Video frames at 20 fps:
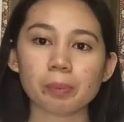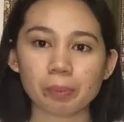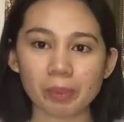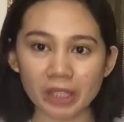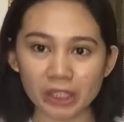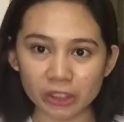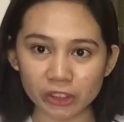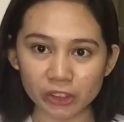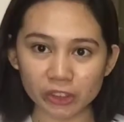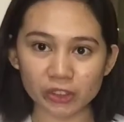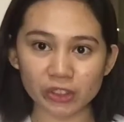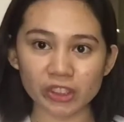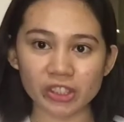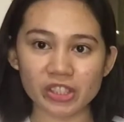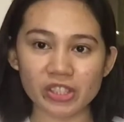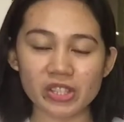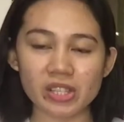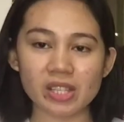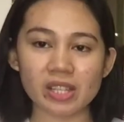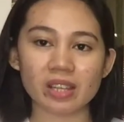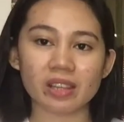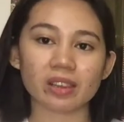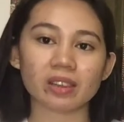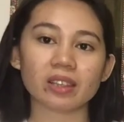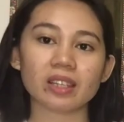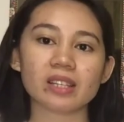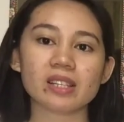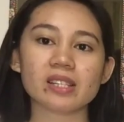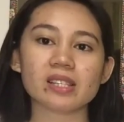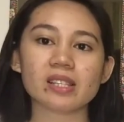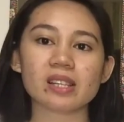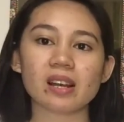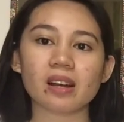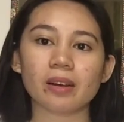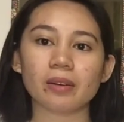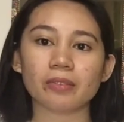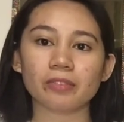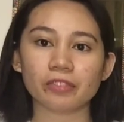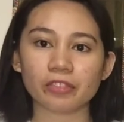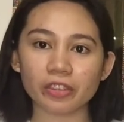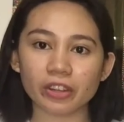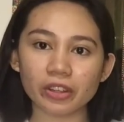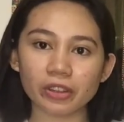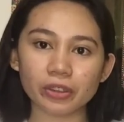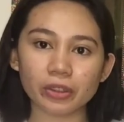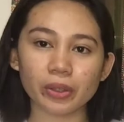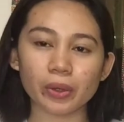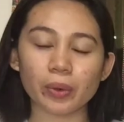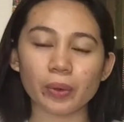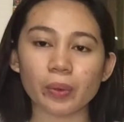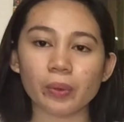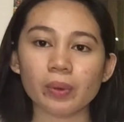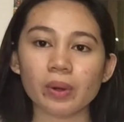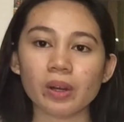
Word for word: pictures in this um, video.